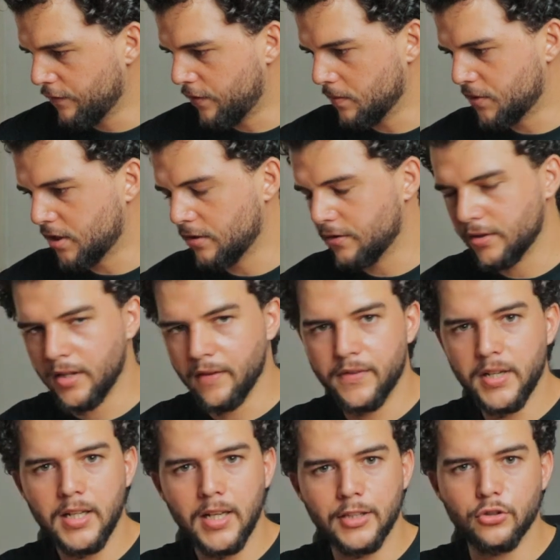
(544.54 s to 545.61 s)
from Ciudad
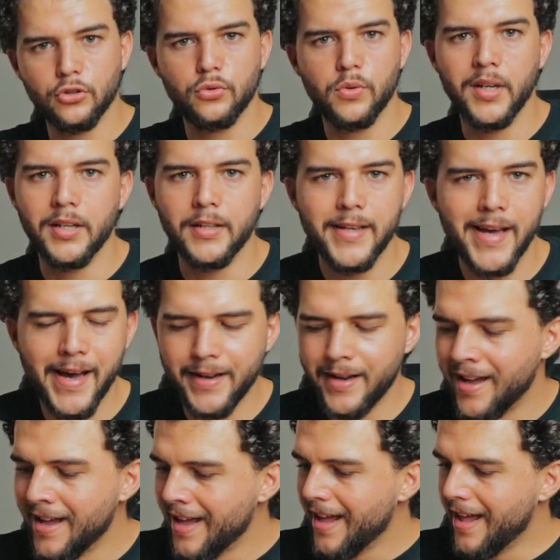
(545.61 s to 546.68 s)
Vila to
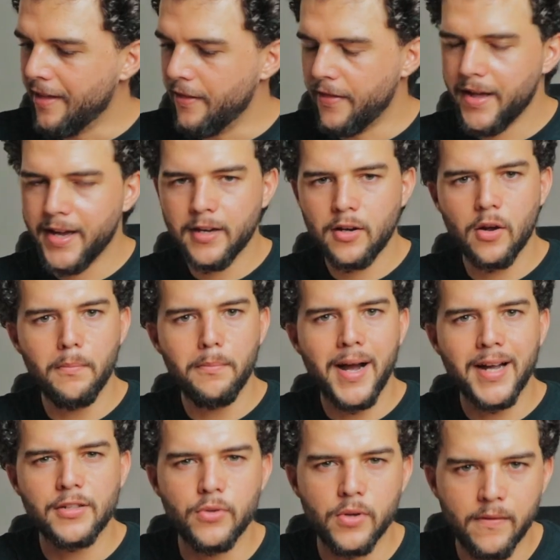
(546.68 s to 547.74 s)
Trinidad, and then come
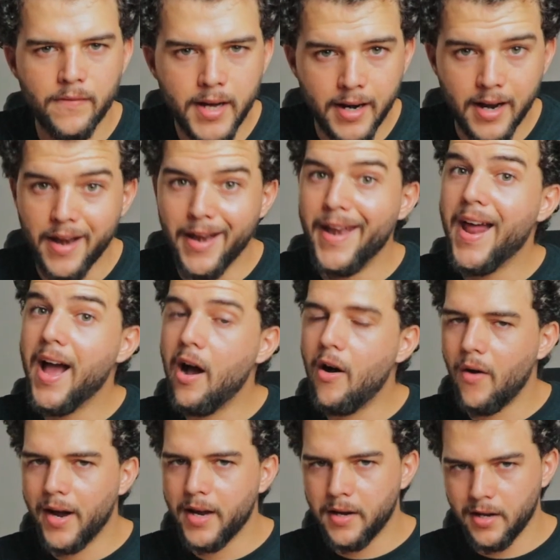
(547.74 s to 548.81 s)
back to Havana.
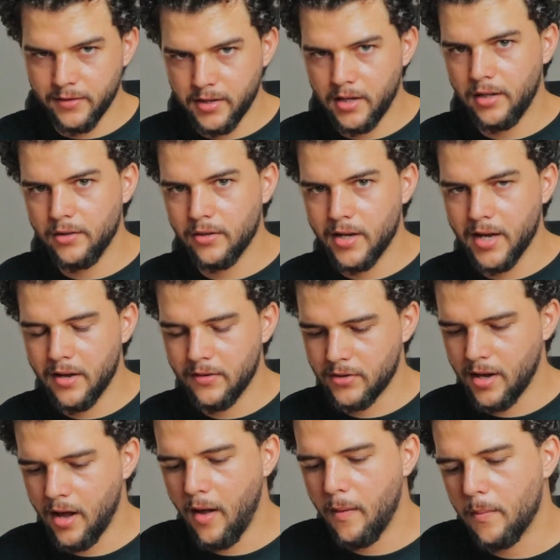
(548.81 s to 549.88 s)
Now I can tell you guys
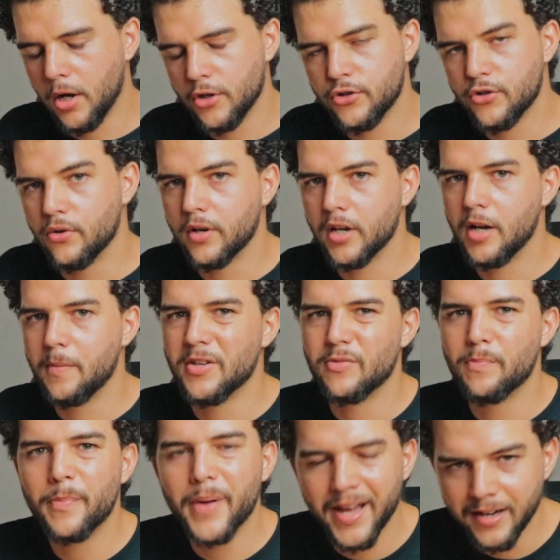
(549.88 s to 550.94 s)
how much you're going to be
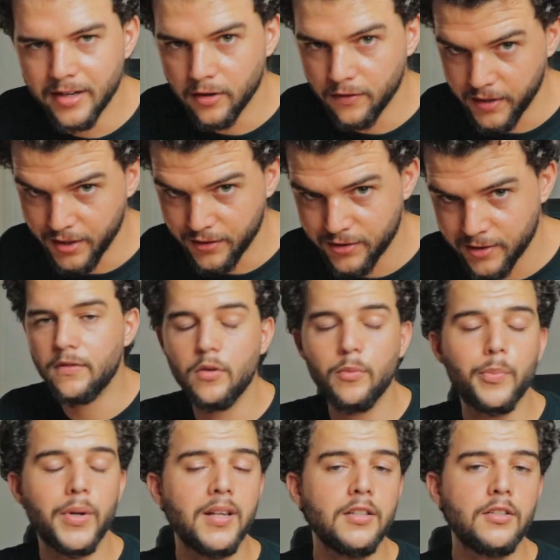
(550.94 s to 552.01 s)
spending on this. If you're
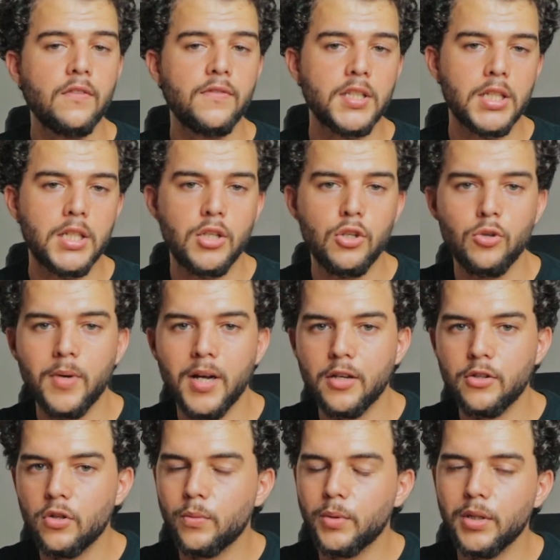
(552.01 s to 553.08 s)
planning to visit Cuba
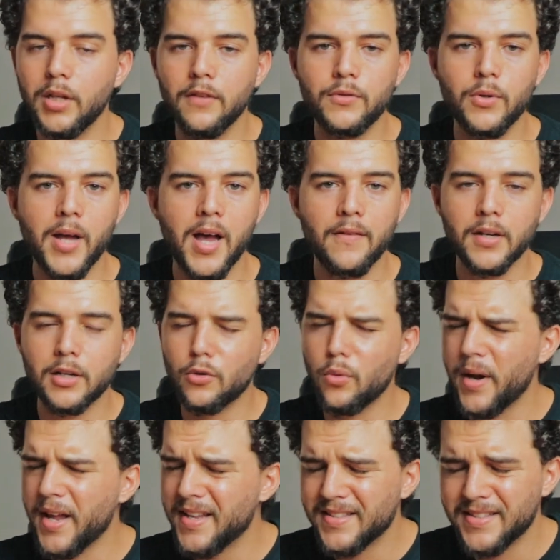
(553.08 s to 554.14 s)
and you would love to have a
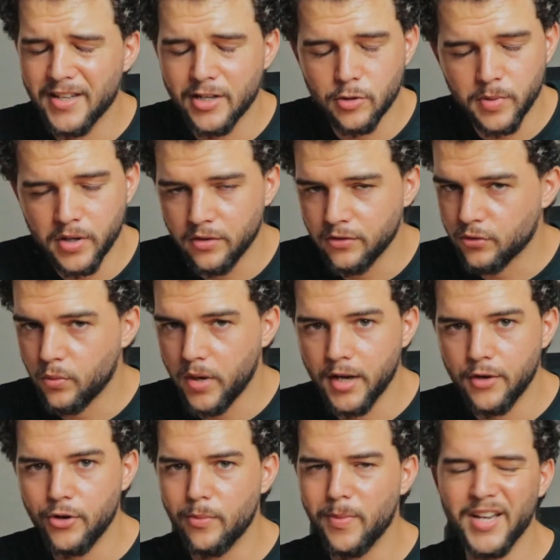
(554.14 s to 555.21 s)
crazy experience
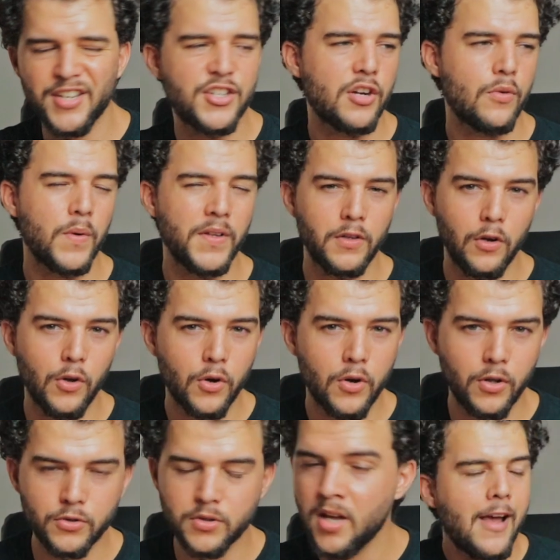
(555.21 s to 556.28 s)
right here by sharing with the locals